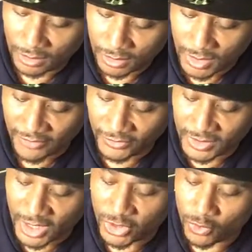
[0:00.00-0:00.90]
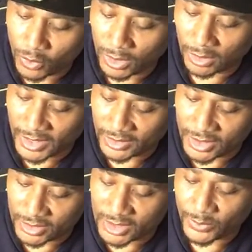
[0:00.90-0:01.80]
so i feel that you will get
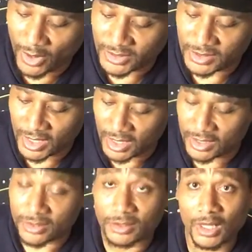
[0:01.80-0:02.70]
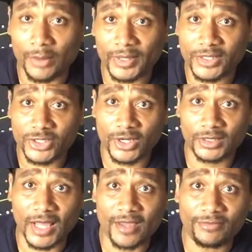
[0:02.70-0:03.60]
that this person is coming into your
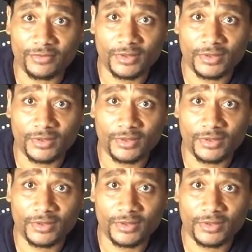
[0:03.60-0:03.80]
life